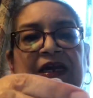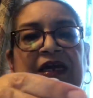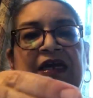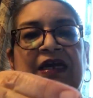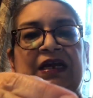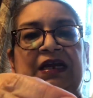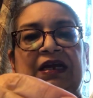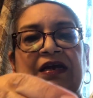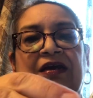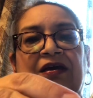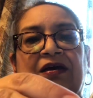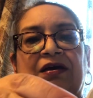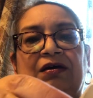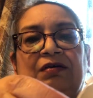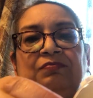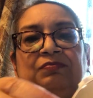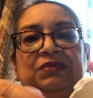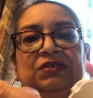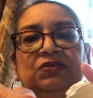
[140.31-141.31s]
And it
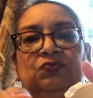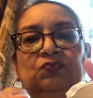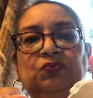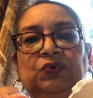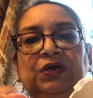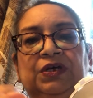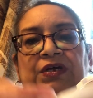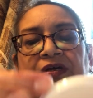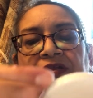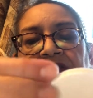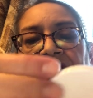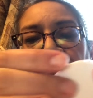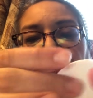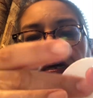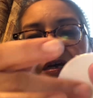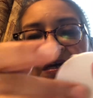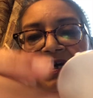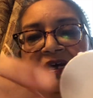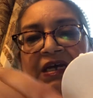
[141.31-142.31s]
comes with
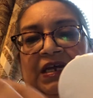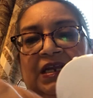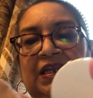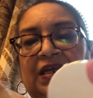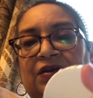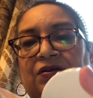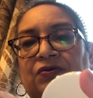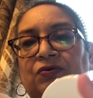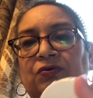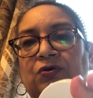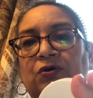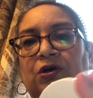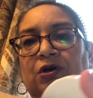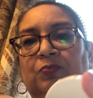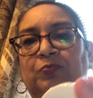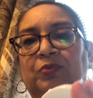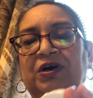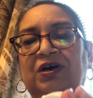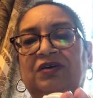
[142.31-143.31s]
a little
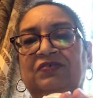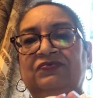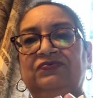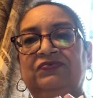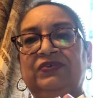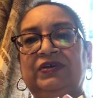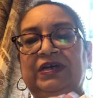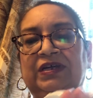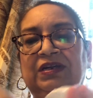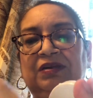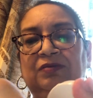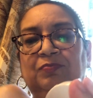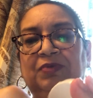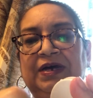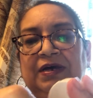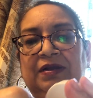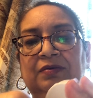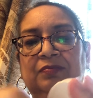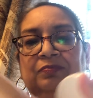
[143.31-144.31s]
puff on the
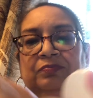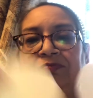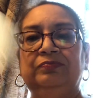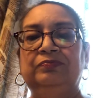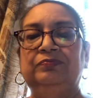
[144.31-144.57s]
bottom.